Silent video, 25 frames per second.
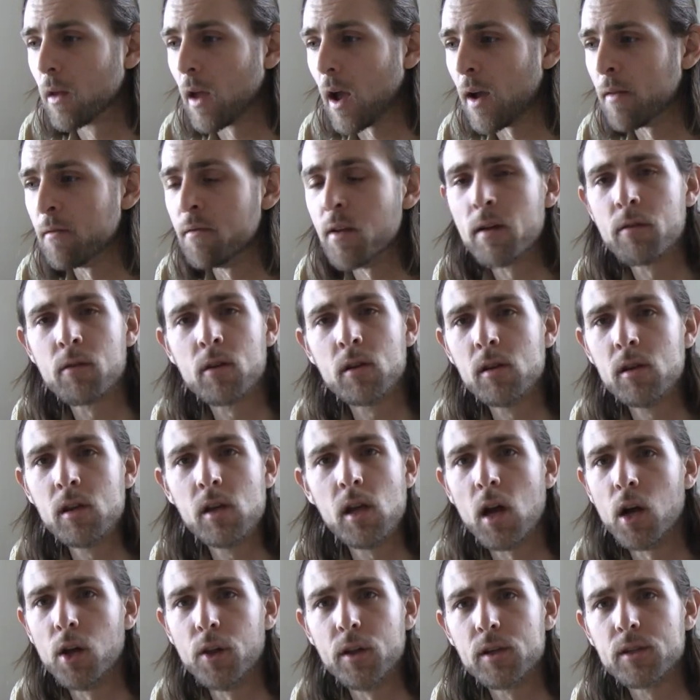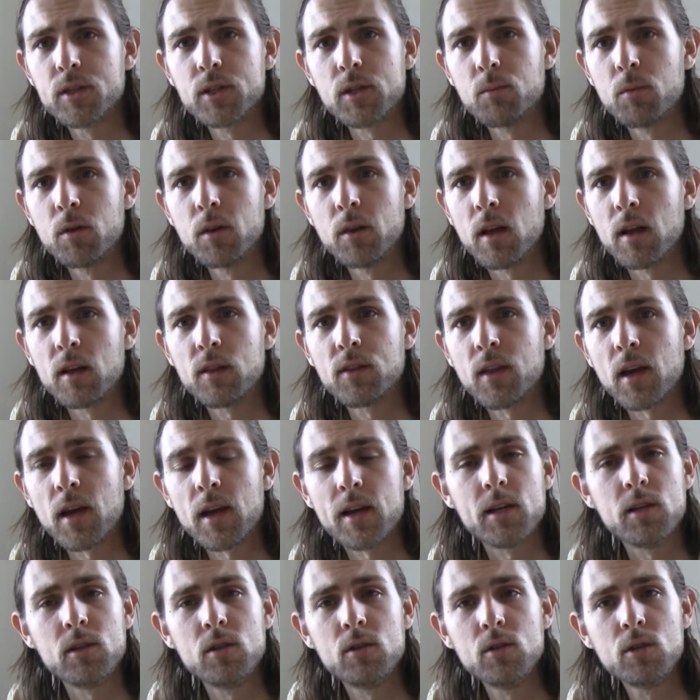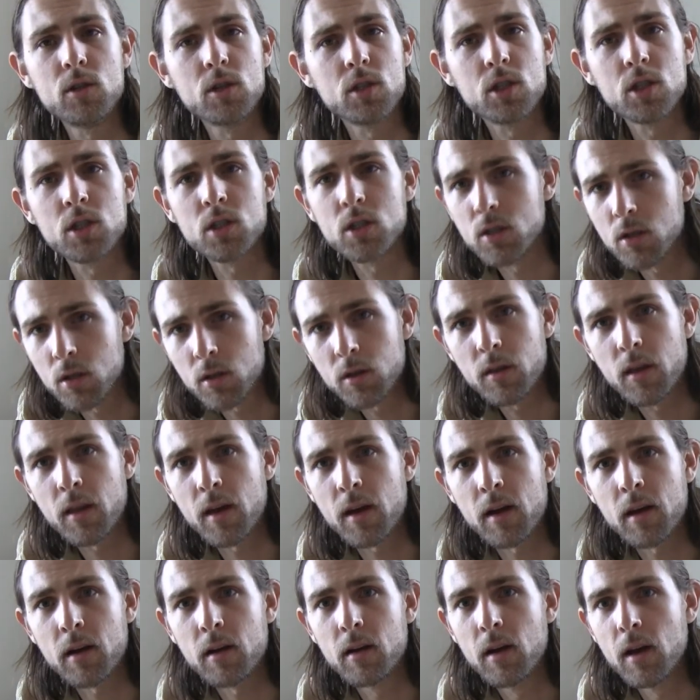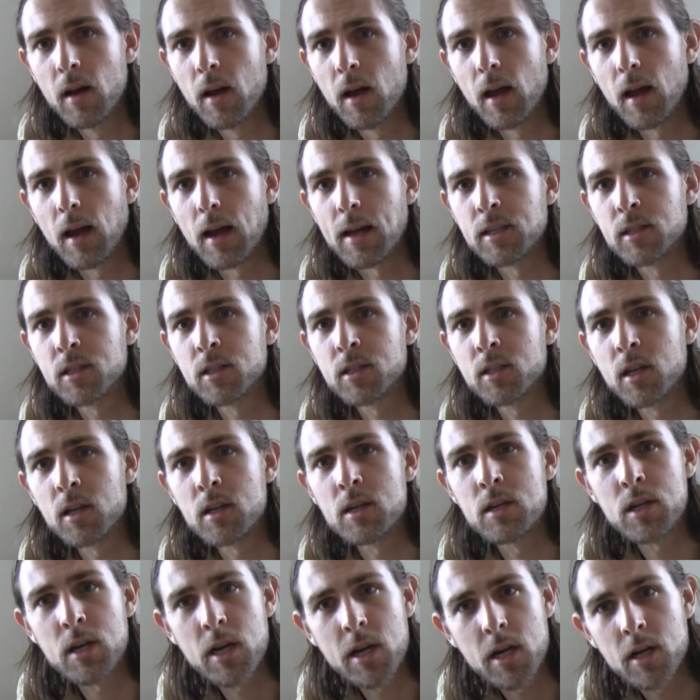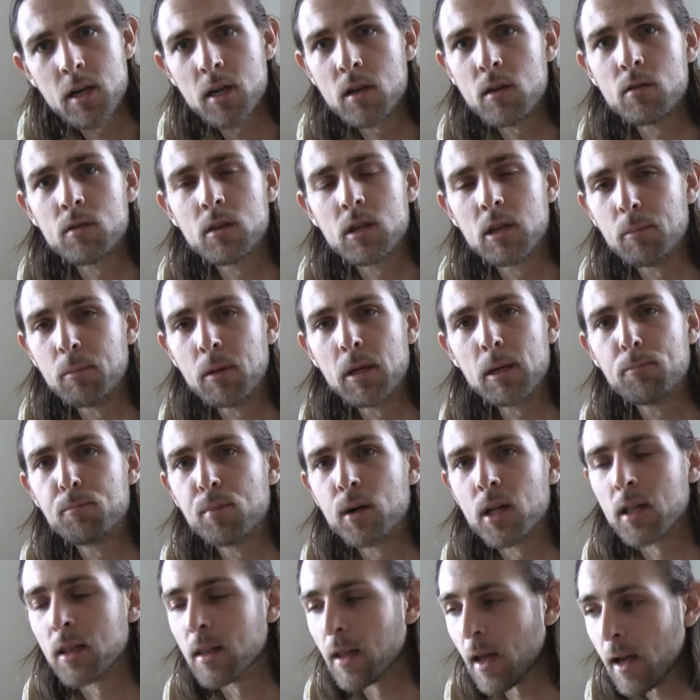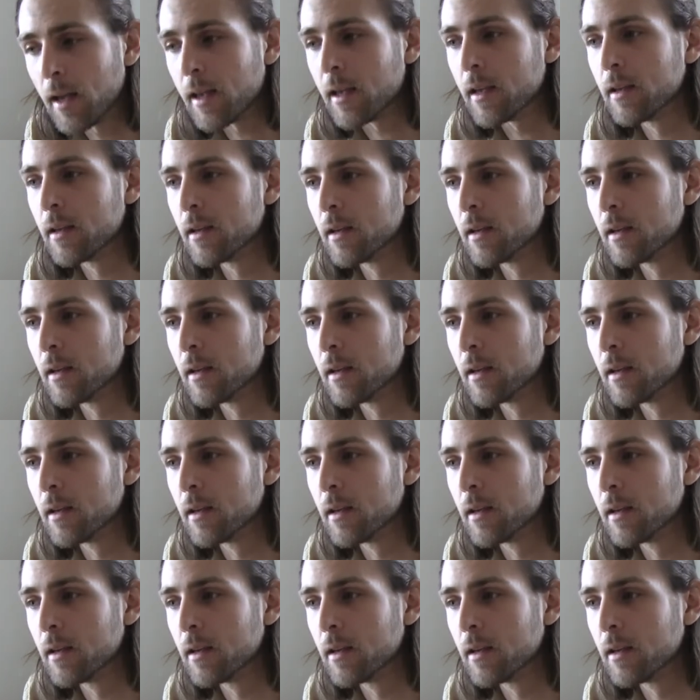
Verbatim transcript: I've never yelled at someone like that. And you just stood there and just continued to be polite.